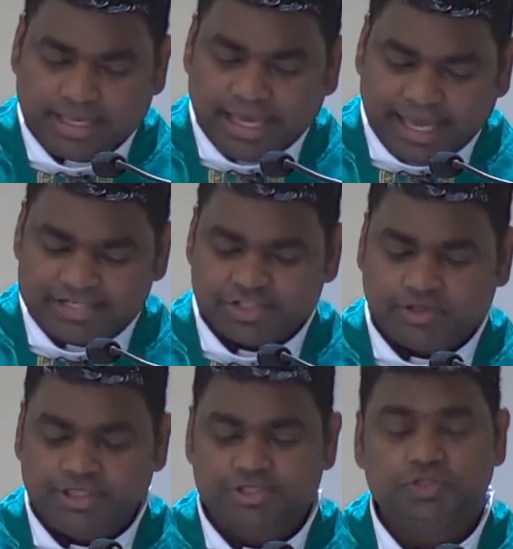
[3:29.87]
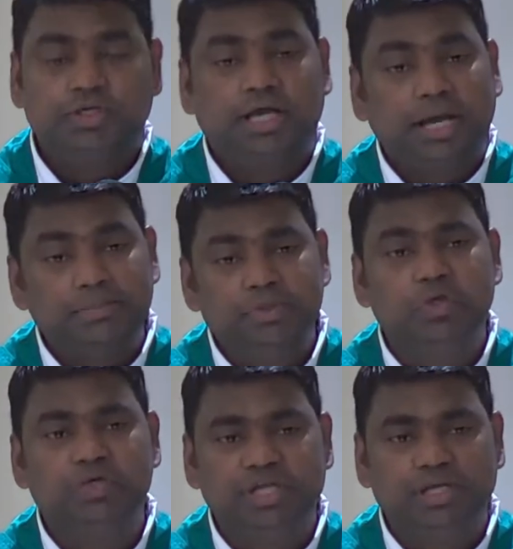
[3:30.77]
entering into
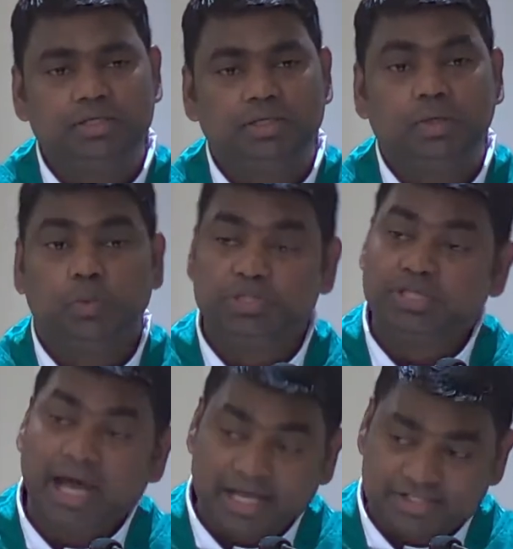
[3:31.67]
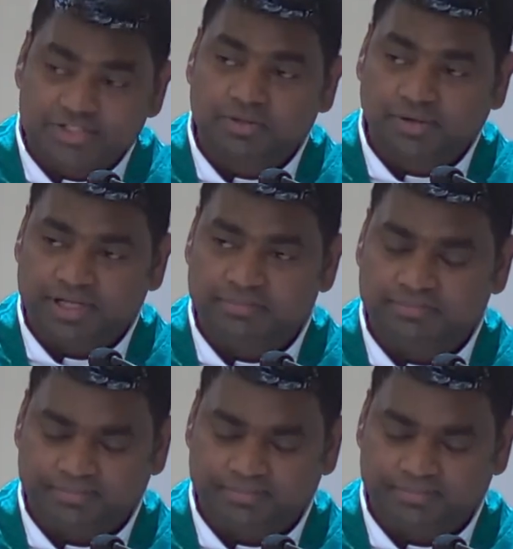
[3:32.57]
communion with ice cream.